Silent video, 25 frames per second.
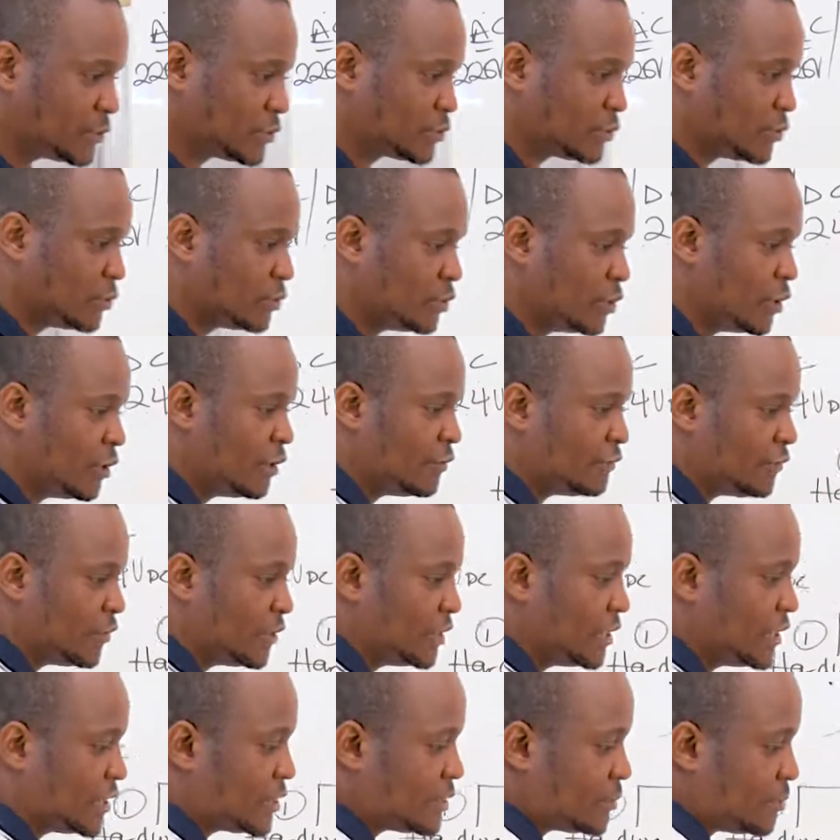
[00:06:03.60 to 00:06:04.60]
So for
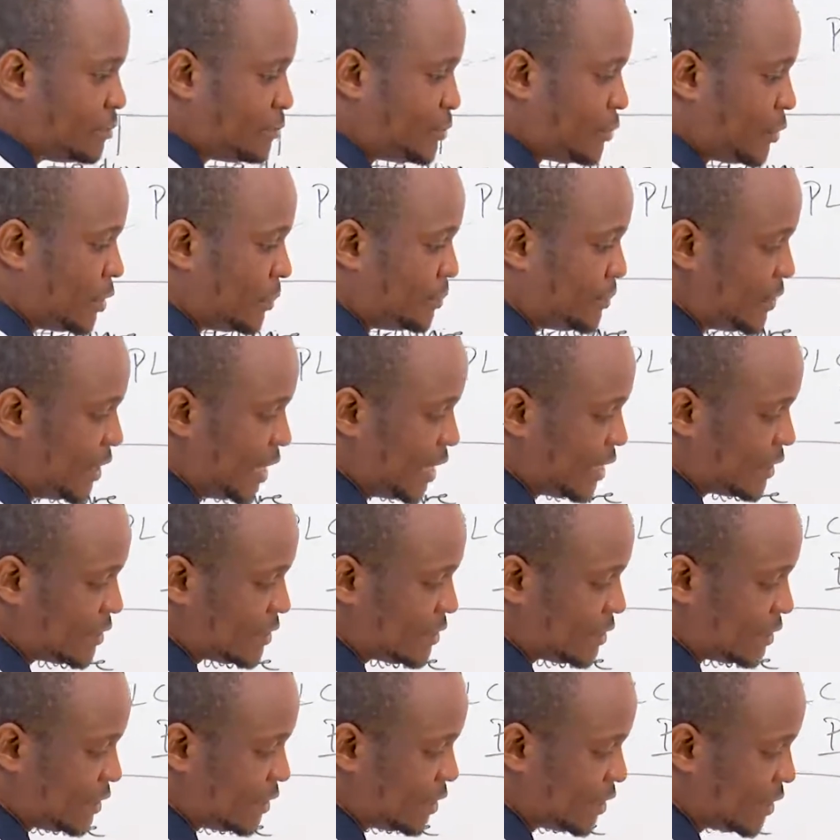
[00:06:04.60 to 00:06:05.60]
this
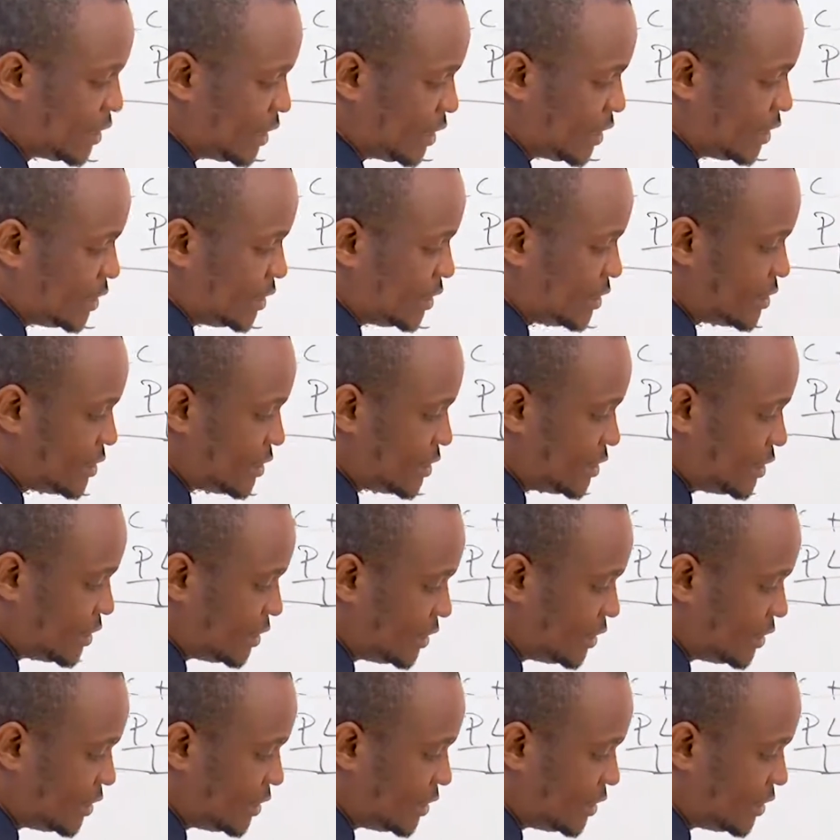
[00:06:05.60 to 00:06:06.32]
PLC, this is the